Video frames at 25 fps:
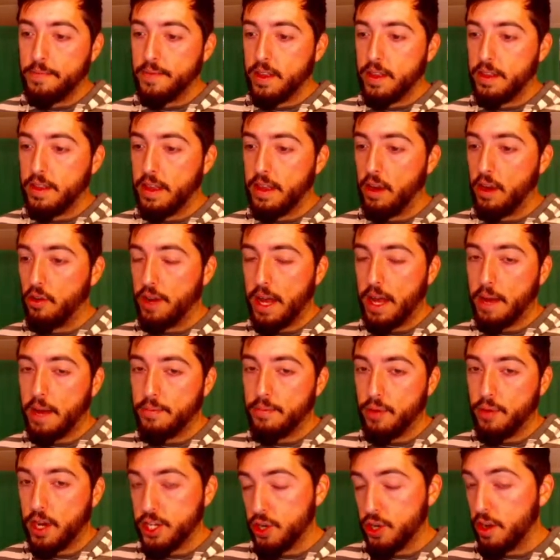They already had
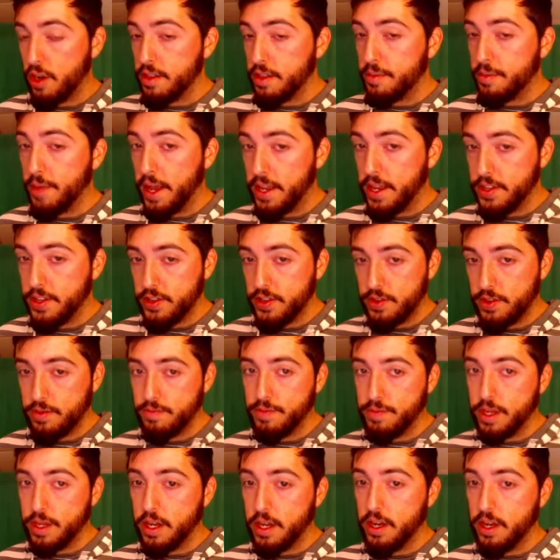pressure on the base
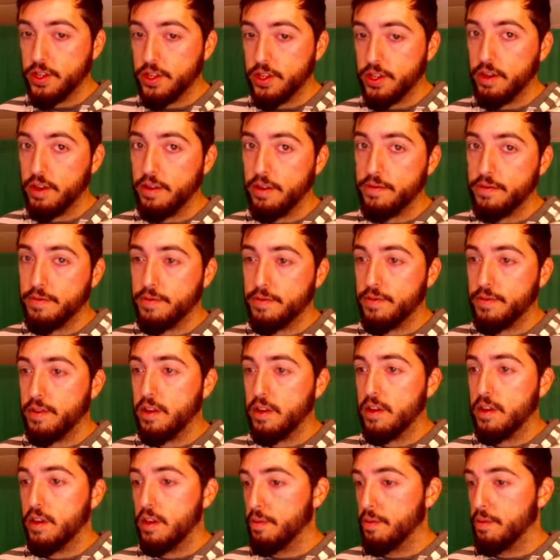because of
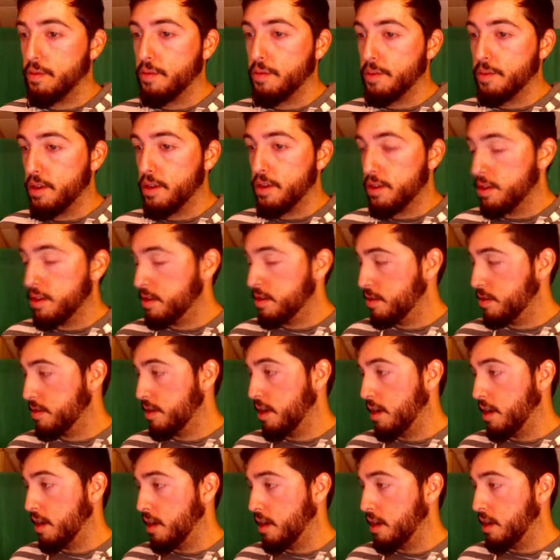Camille
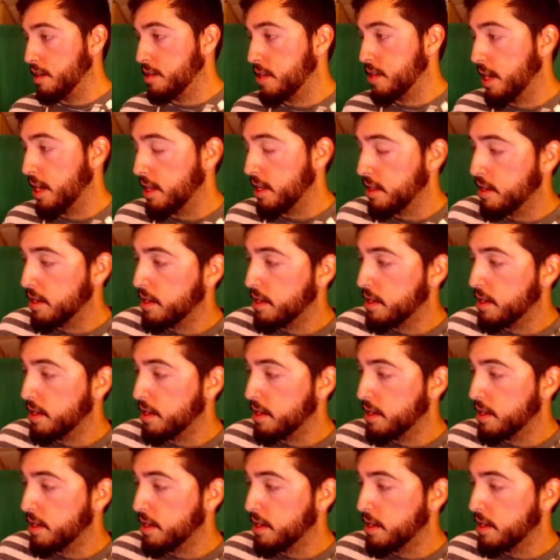uh, taking the